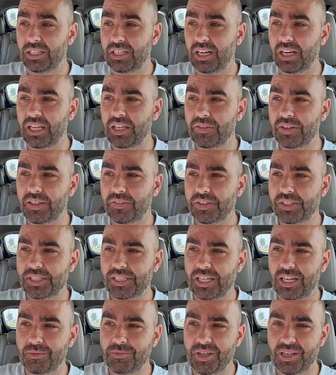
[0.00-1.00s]
Even if it's
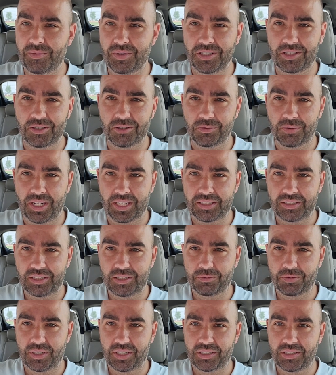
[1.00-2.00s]
not maybe directly
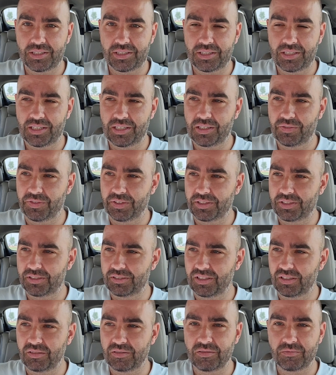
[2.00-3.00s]
to where I can see it, if it's
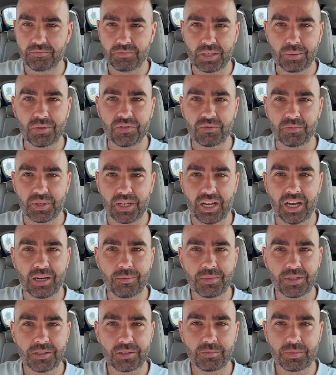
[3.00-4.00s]
maybe even
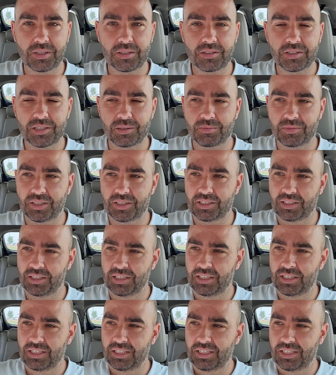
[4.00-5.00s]
behind me a little bit or something,
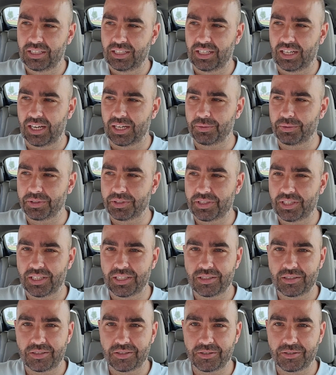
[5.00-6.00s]
I will
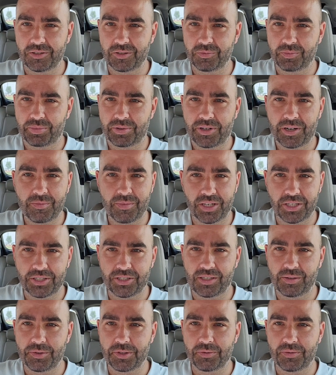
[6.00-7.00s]
tend to pretty much
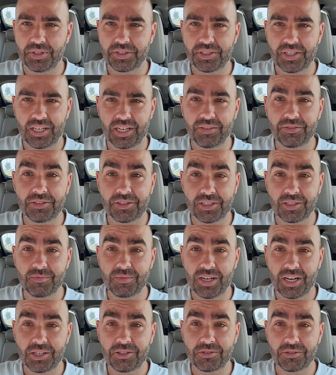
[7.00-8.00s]
always want to have some
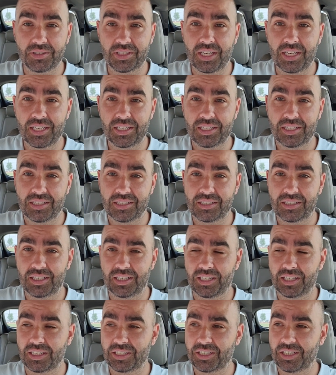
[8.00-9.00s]
natural light
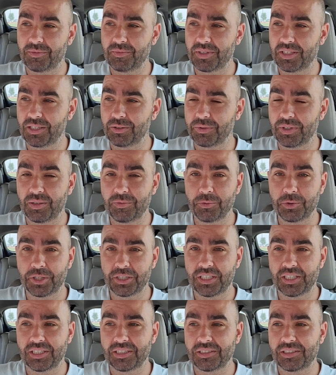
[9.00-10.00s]
coming in when I'm
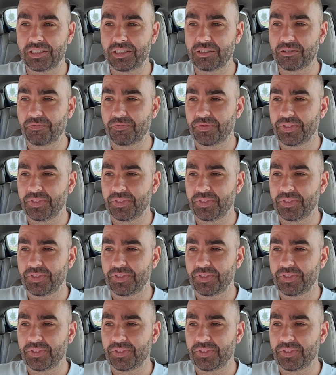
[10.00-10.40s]
working. So,